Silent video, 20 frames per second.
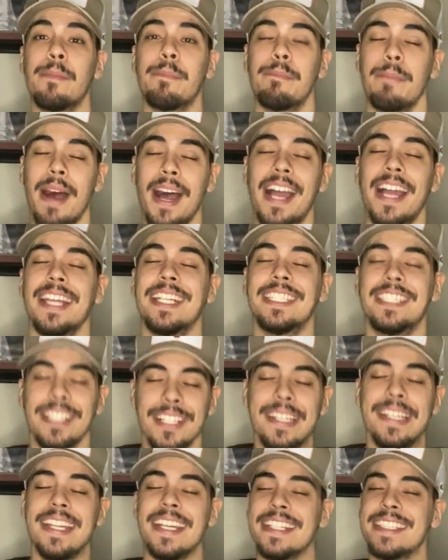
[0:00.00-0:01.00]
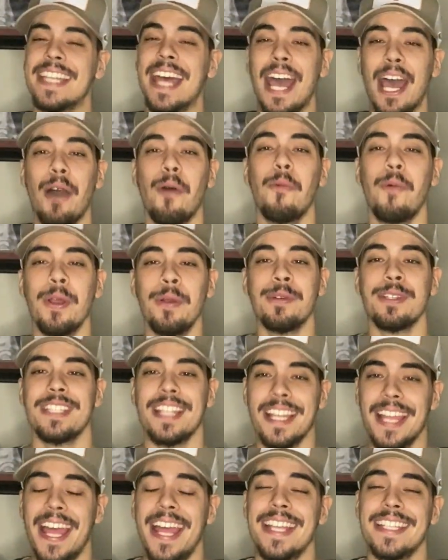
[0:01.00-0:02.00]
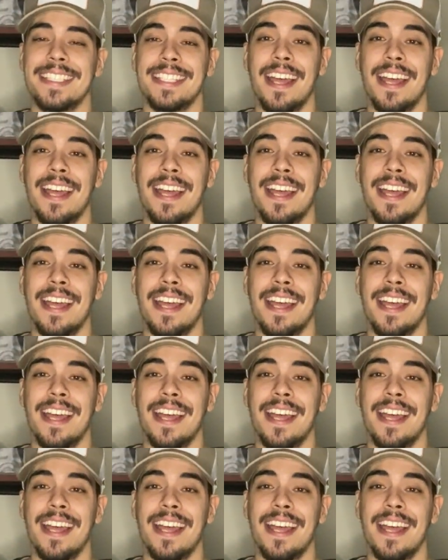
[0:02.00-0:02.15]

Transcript: my goodness, when was the last